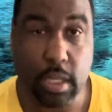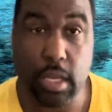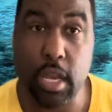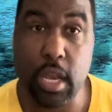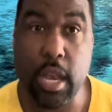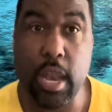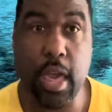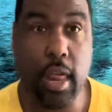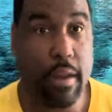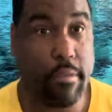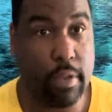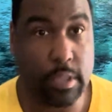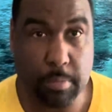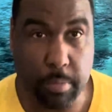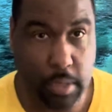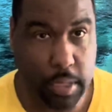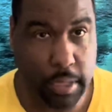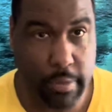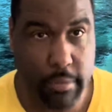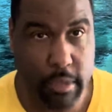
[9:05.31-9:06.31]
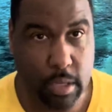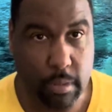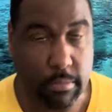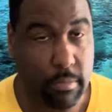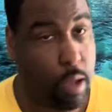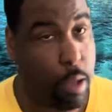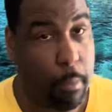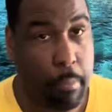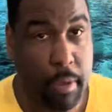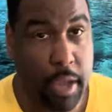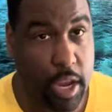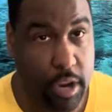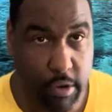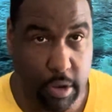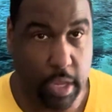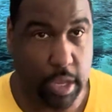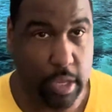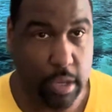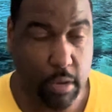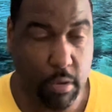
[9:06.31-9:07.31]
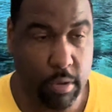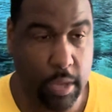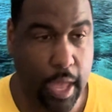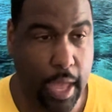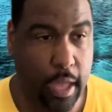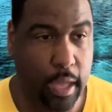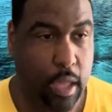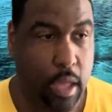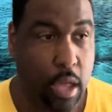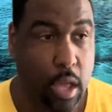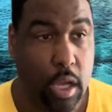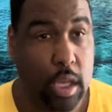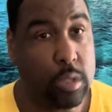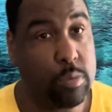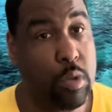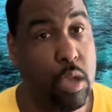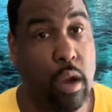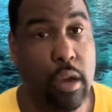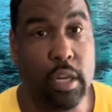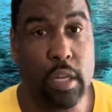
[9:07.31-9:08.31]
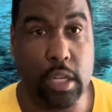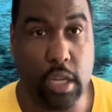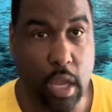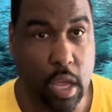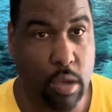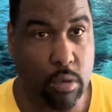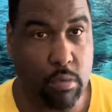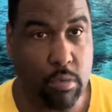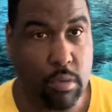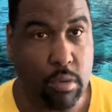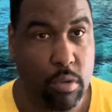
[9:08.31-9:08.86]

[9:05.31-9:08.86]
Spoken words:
None of us believe in them, period, okay? Because we already know.